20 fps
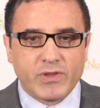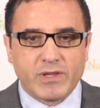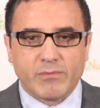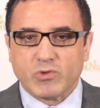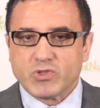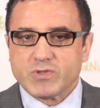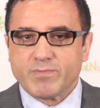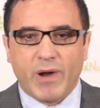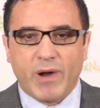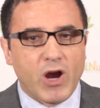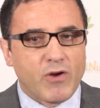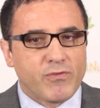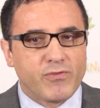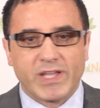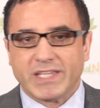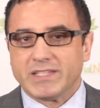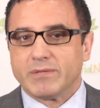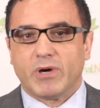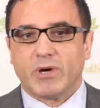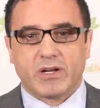than the most
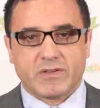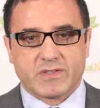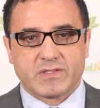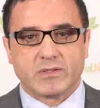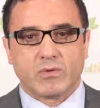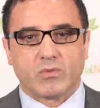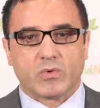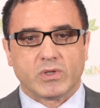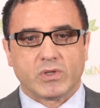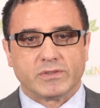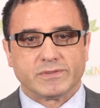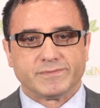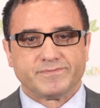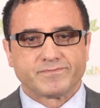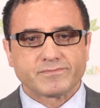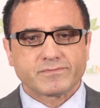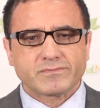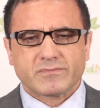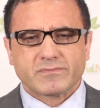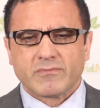powerful antibiotics in the world.
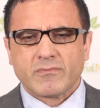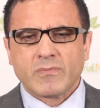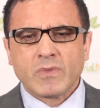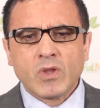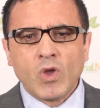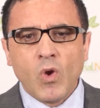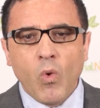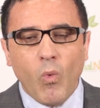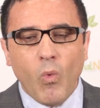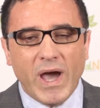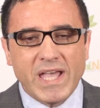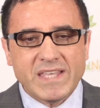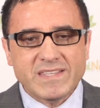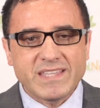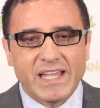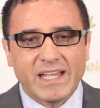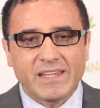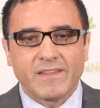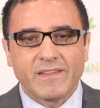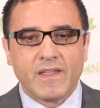Why is
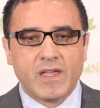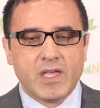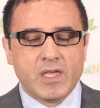that?